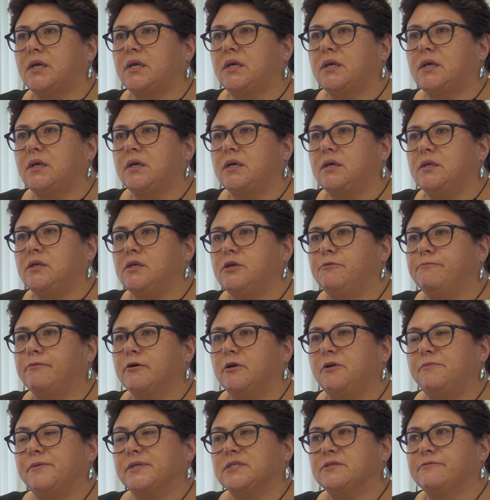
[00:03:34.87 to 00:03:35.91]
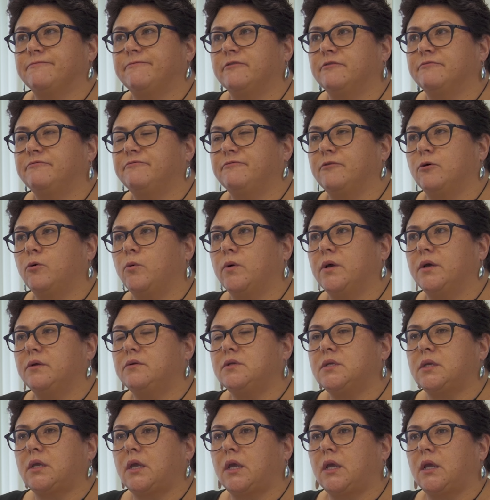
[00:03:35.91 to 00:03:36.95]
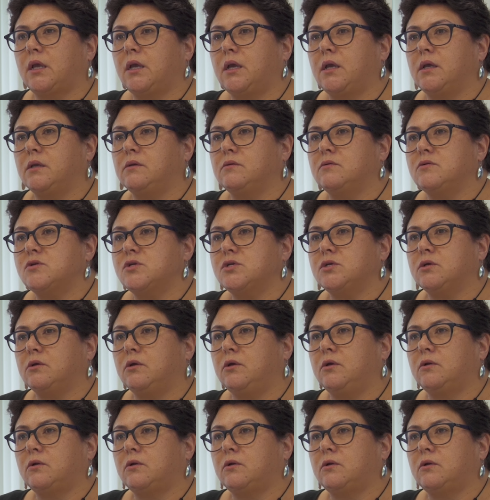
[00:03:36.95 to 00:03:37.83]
and you put your best foot forward and,